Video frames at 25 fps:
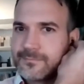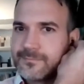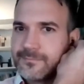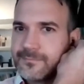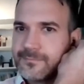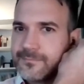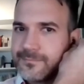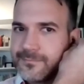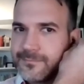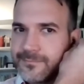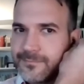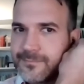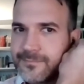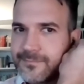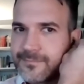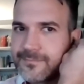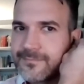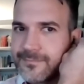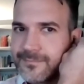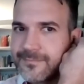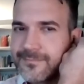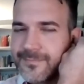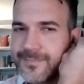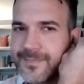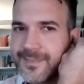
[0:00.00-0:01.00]

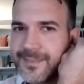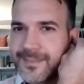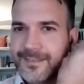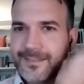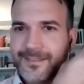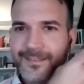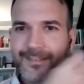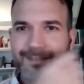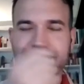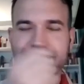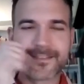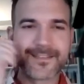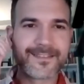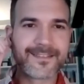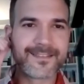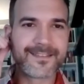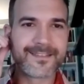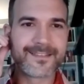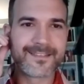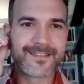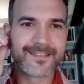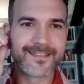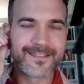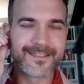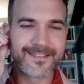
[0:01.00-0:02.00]

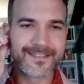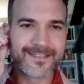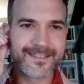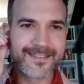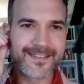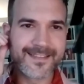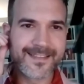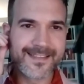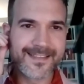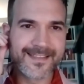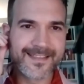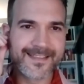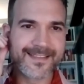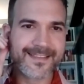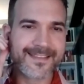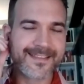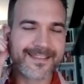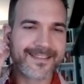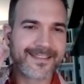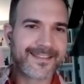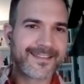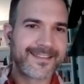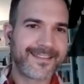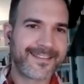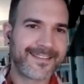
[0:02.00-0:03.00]

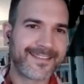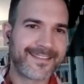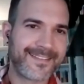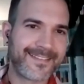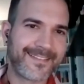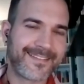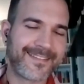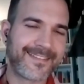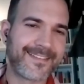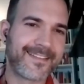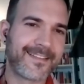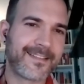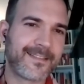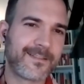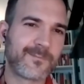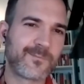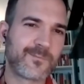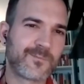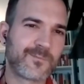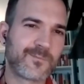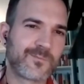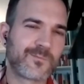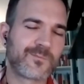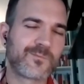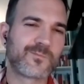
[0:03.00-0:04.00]

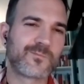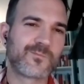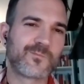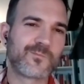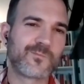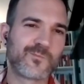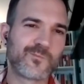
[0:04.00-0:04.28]
The person shown says nothing.